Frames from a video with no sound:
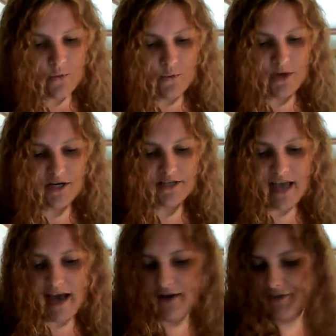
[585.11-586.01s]
When does a
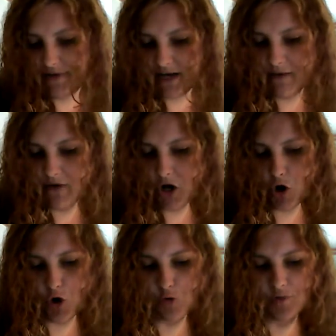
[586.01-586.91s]
house become a
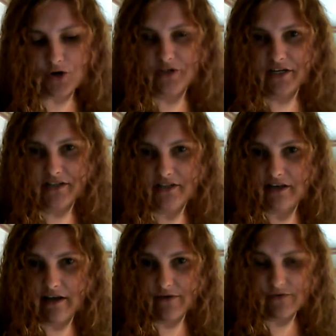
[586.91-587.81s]
home, or does it
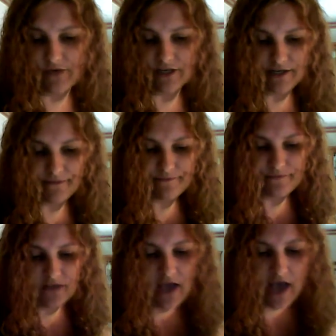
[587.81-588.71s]
ever really?
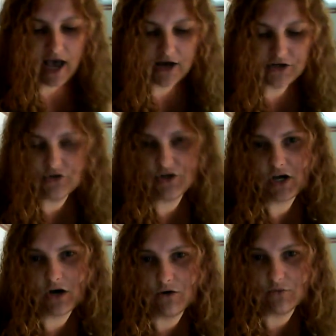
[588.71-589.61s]
How do you
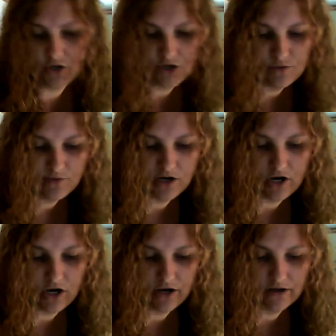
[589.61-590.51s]
know where you
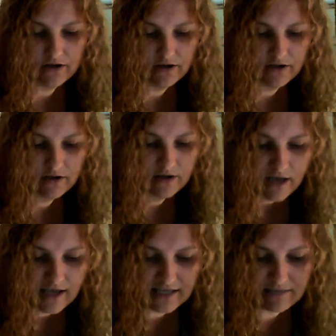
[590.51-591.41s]
belong,
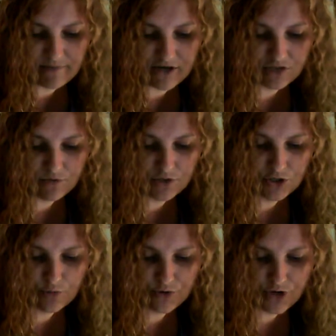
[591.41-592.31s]
especially when
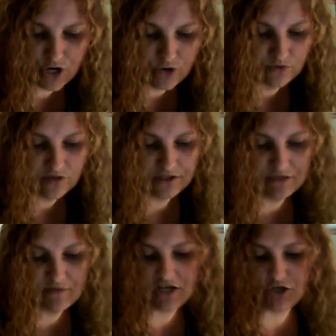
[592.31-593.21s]
you're prone
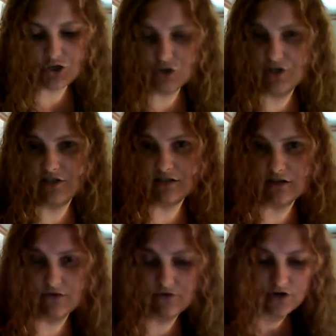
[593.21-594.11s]
to making choices
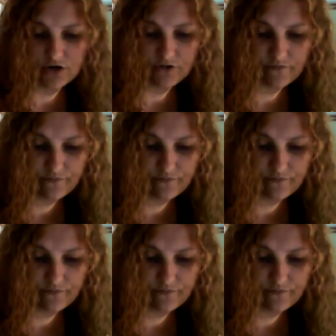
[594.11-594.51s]
that are wrong?